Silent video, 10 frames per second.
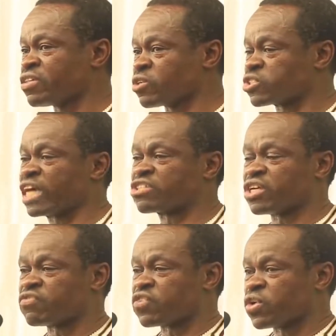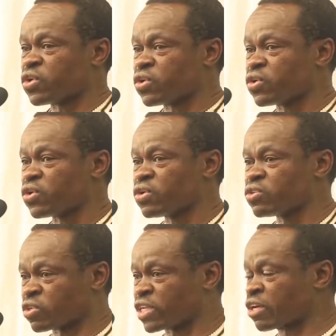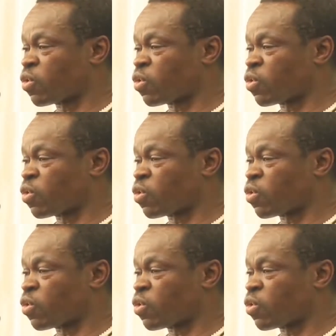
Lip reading: the Osagyefo, Dr.